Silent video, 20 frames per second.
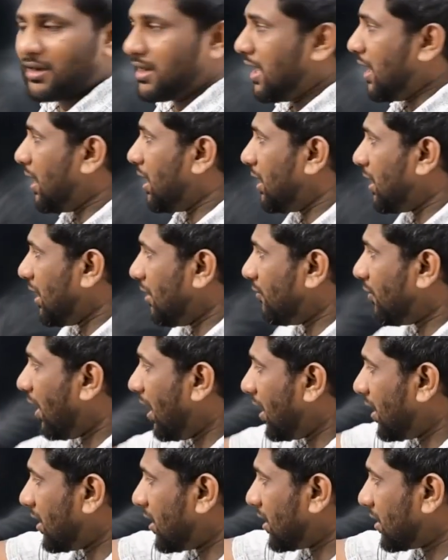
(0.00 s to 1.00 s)
Negative
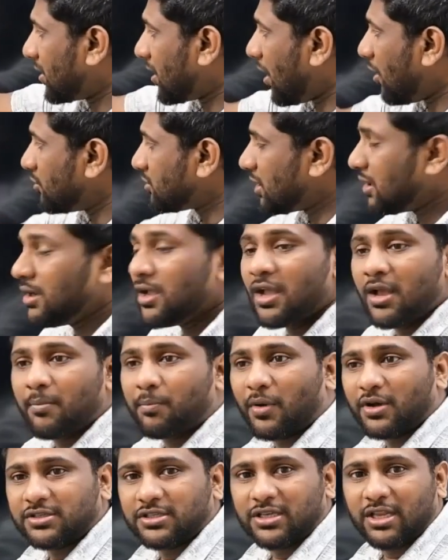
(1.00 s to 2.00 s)
100,000,
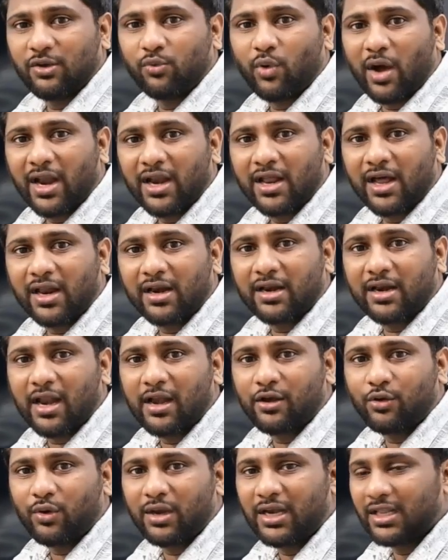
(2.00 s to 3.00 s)
positive
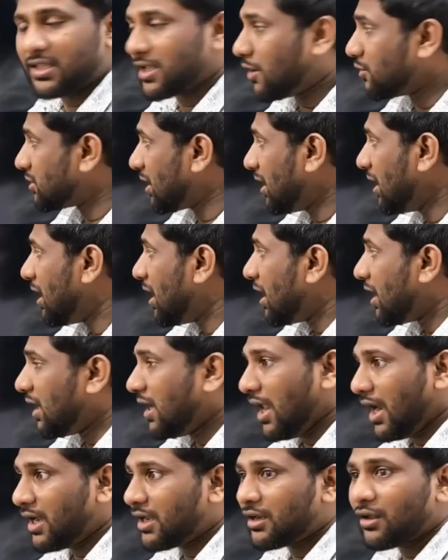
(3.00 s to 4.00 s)
120,000.
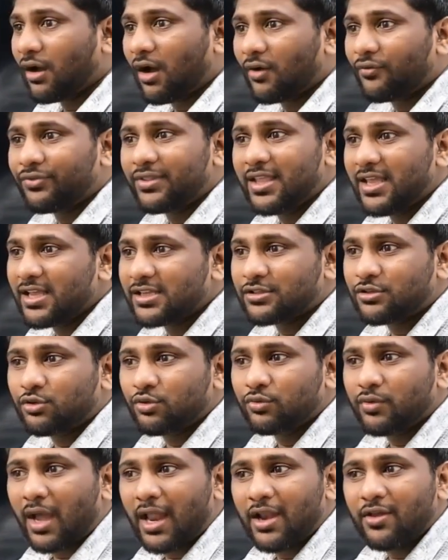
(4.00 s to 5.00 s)
Net of these
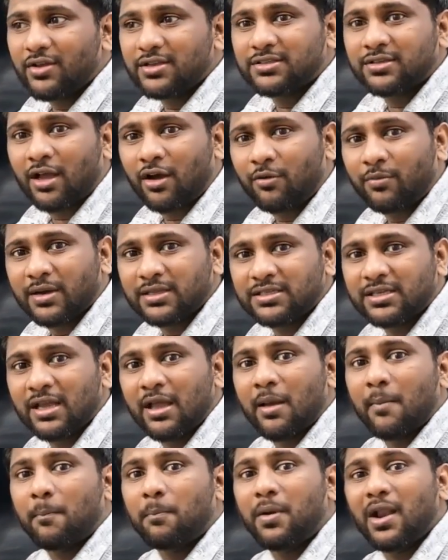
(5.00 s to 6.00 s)
two values is how much?
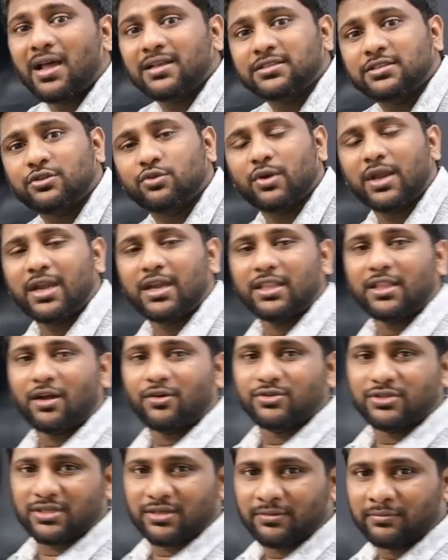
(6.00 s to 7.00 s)
Plus
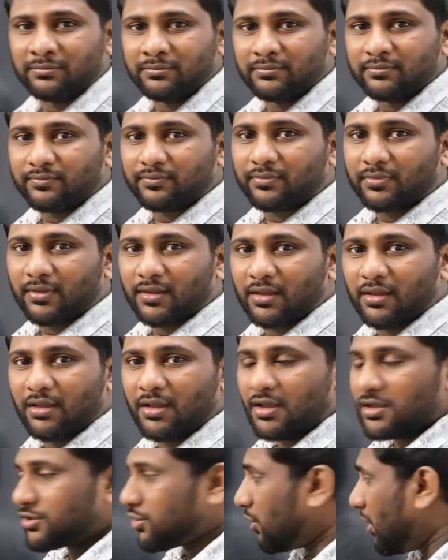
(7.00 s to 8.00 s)
20,000.
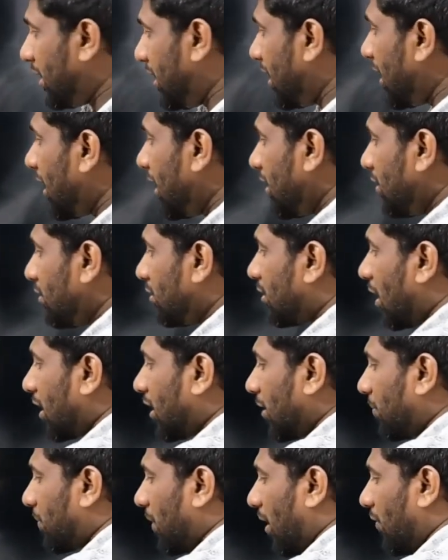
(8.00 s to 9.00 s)
So here you
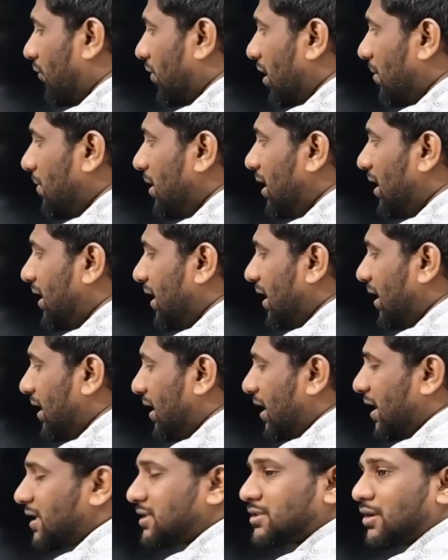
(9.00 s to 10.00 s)
got a profitability
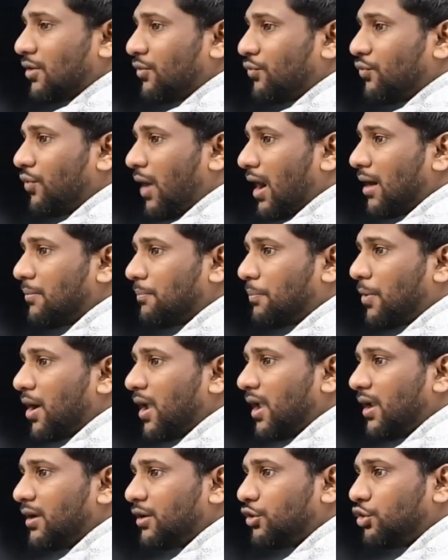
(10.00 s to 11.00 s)
index of
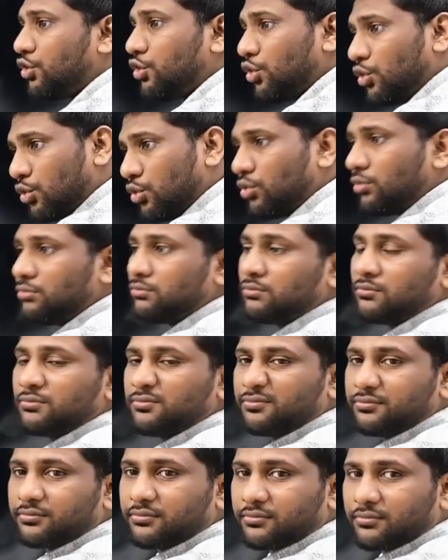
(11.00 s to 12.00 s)
1.2.
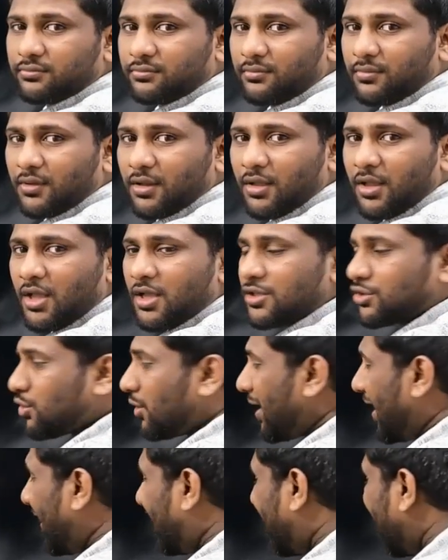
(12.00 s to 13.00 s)

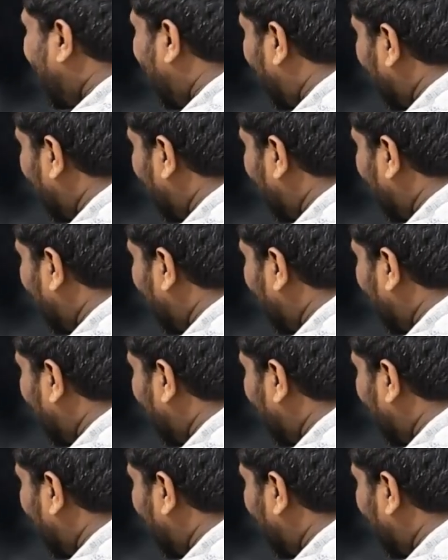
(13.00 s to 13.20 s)
So it